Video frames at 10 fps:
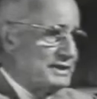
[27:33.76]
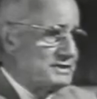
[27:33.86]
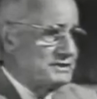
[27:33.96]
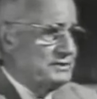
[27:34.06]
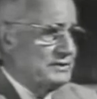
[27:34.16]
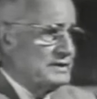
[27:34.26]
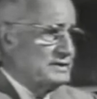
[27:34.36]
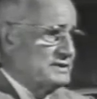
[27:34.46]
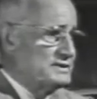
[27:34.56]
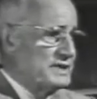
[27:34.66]
brings us
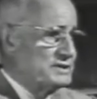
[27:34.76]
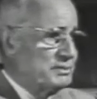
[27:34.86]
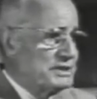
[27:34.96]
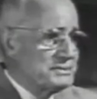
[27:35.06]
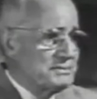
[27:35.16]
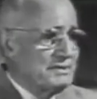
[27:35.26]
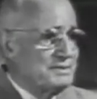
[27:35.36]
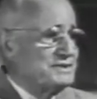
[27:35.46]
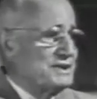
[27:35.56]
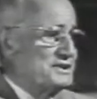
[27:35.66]
to the success
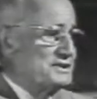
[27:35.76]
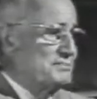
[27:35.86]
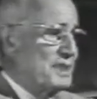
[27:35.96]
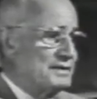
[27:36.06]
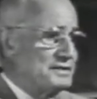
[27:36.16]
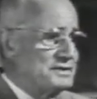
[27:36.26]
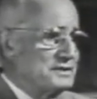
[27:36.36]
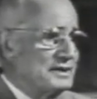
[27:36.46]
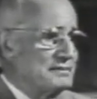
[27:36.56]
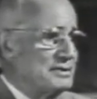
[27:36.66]
principle which has marked
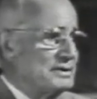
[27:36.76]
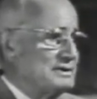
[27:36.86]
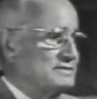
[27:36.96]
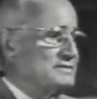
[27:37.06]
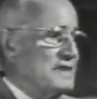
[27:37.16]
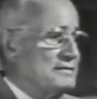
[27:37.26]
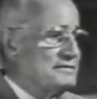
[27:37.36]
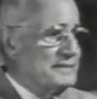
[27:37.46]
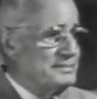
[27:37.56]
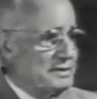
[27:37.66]
the turning point of
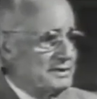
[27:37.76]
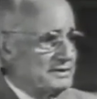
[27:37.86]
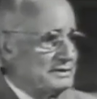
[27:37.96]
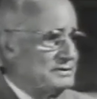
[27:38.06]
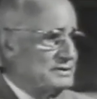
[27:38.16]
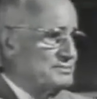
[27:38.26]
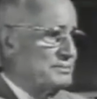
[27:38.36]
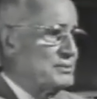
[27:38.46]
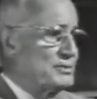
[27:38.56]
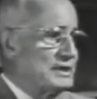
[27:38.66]
every person
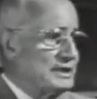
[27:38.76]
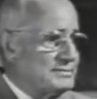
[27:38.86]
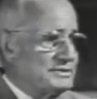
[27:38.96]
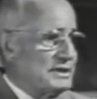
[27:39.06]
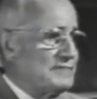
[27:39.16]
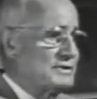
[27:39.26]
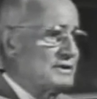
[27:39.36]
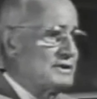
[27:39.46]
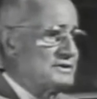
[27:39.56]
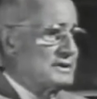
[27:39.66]
who has promoted
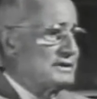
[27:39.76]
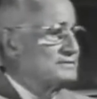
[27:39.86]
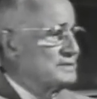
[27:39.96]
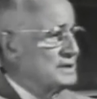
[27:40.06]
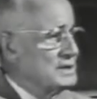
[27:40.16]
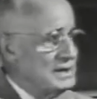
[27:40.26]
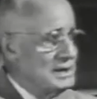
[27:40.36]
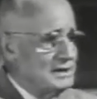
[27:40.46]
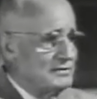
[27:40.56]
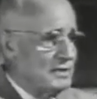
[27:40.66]
himself or herself
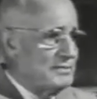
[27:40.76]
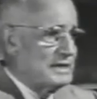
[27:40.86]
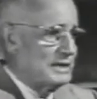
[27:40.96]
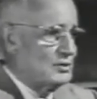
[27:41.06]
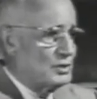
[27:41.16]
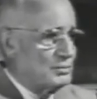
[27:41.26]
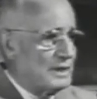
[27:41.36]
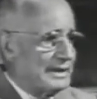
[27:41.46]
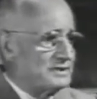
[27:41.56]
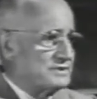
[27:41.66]
from the
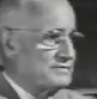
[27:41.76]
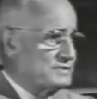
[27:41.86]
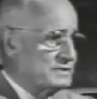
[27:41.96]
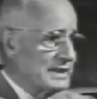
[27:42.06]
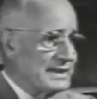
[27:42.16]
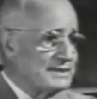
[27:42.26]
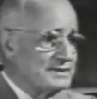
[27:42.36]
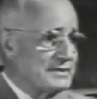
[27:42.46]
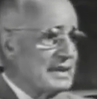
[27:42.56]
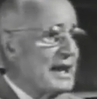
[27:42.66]
lower brackets of
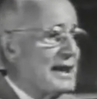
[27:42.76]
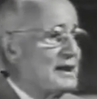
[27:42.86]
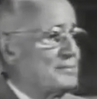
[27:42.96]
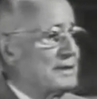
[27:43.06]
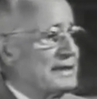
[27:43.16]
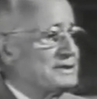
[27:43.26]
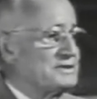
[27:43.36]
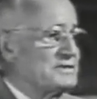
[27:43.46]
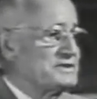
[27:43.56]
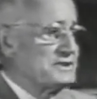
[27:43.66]
success to the higher
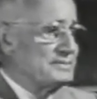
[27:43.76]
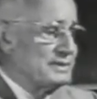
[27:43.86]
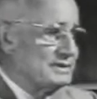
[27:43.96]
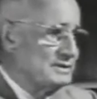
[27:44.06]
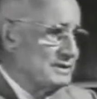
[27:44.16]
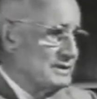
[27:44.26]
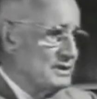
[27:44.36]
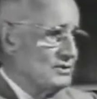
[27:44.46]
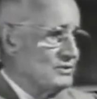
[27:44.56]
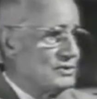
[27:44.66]
planes of achievement
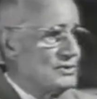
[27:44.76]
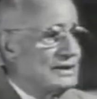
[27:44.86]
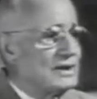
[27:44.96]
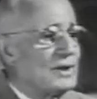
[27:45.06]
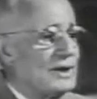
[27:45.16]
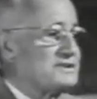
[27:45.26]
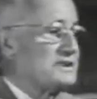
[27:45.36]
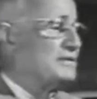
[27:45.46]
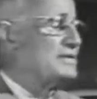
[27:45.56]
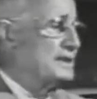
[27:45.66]
where one
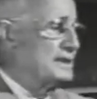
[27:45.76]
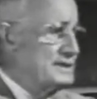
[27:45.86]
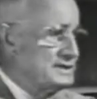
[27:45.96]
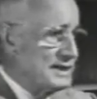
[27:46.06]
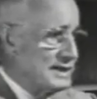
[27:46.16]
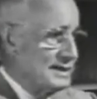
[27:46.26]
acquires everything he